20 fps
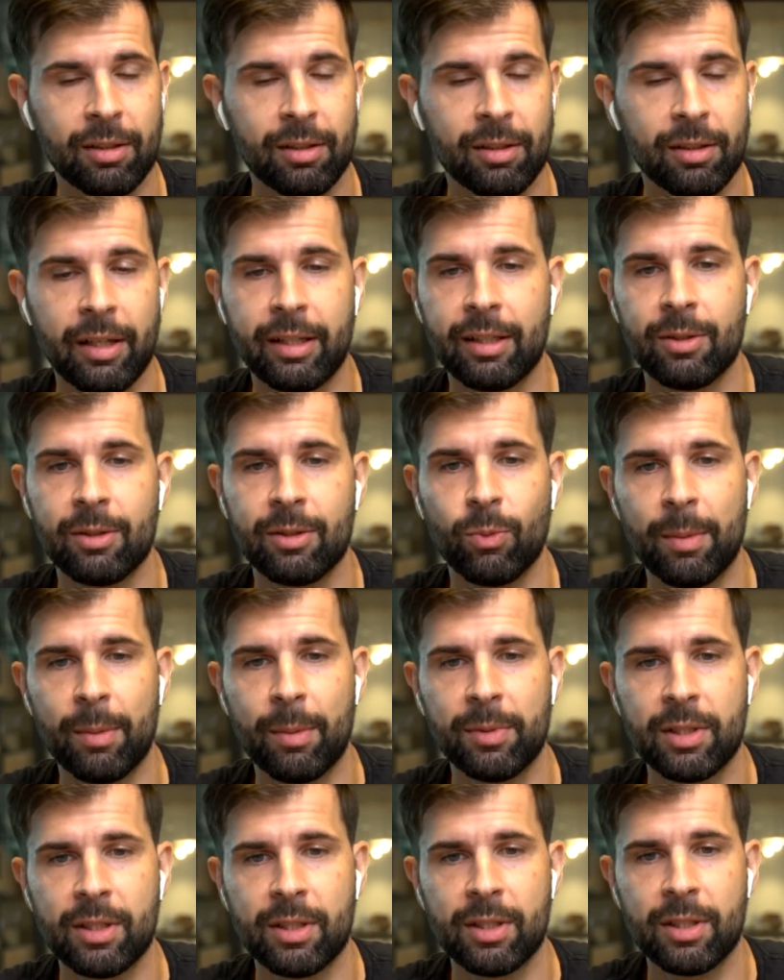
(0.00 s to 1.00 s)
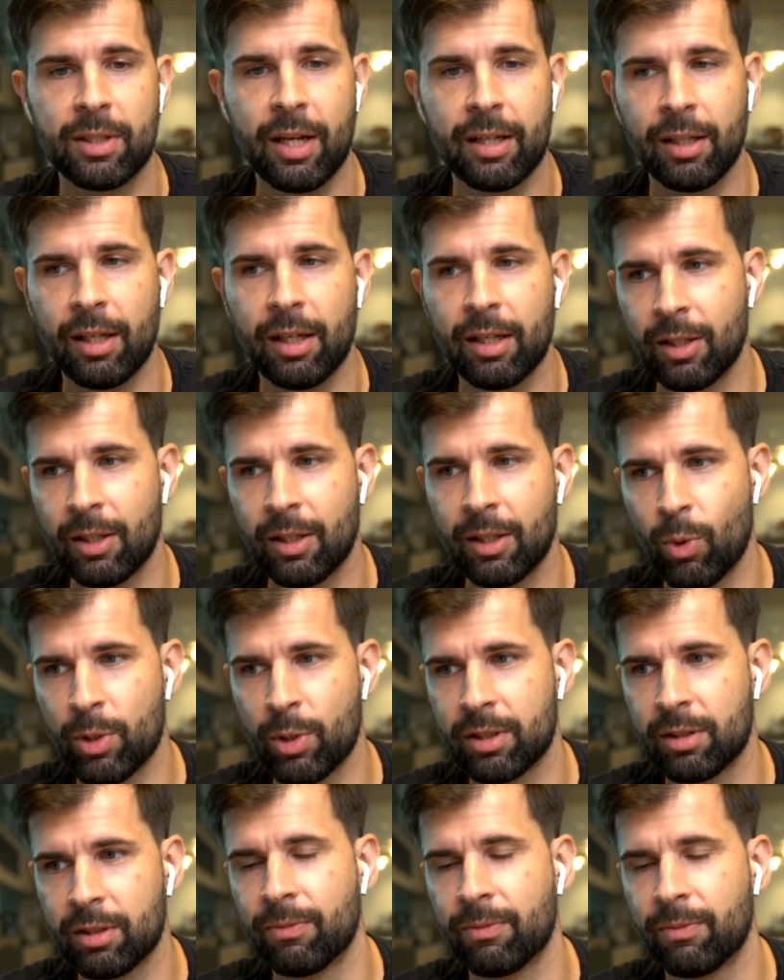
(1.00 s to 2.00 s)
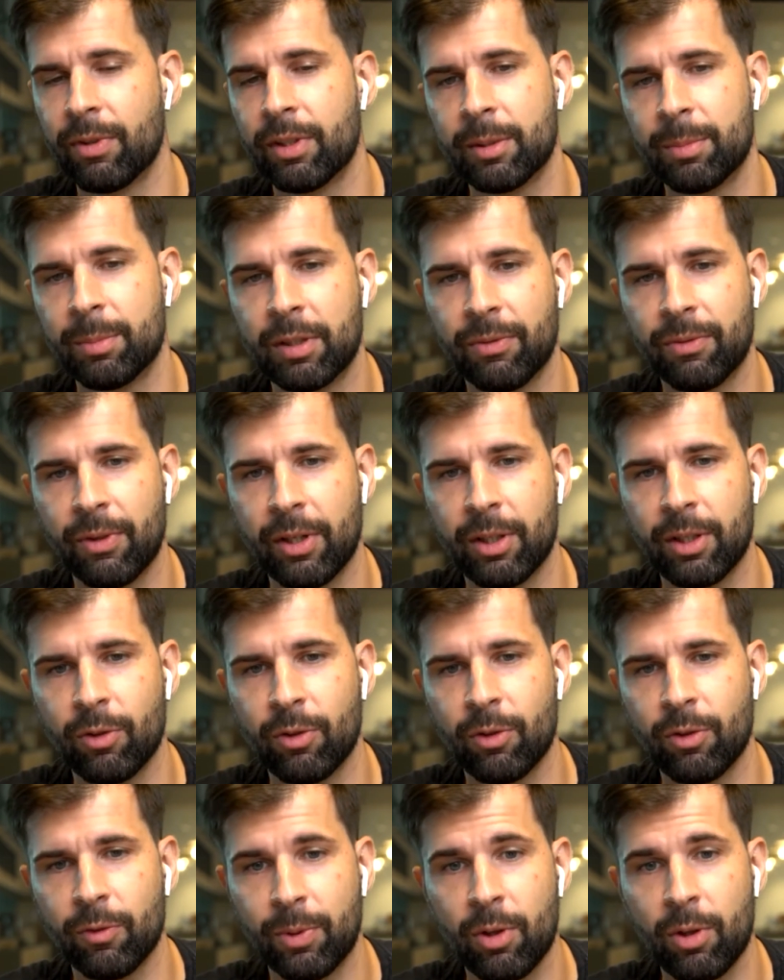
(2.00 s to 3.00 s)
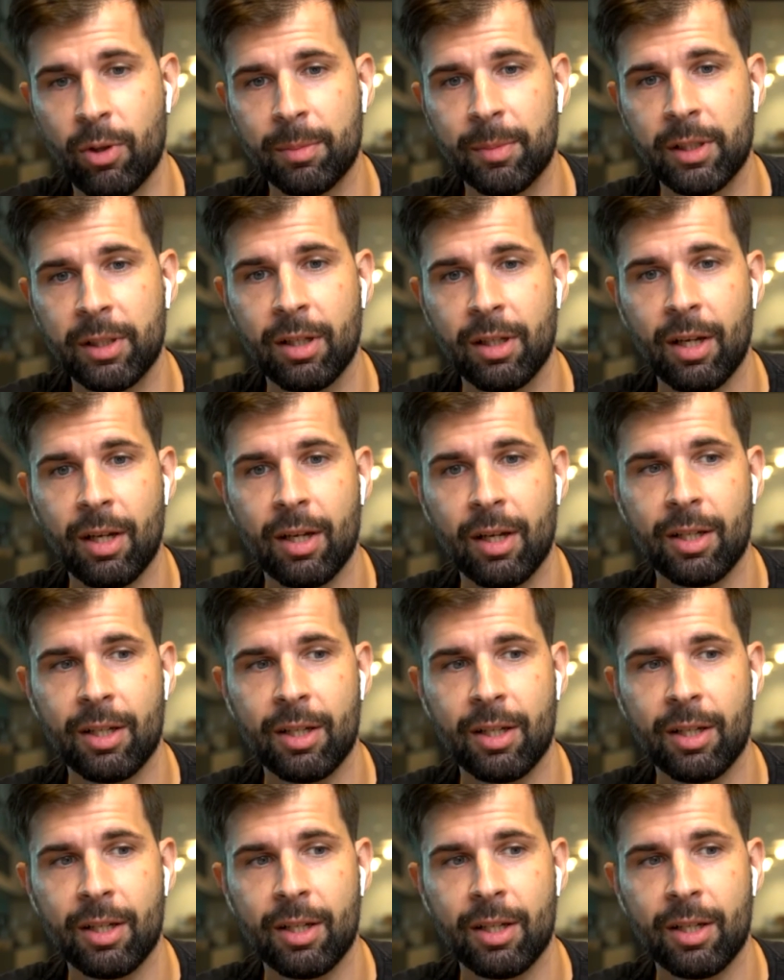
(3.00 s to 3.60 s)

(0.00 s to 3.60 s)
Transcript: like in web design, and I wasn't very big fan of programming.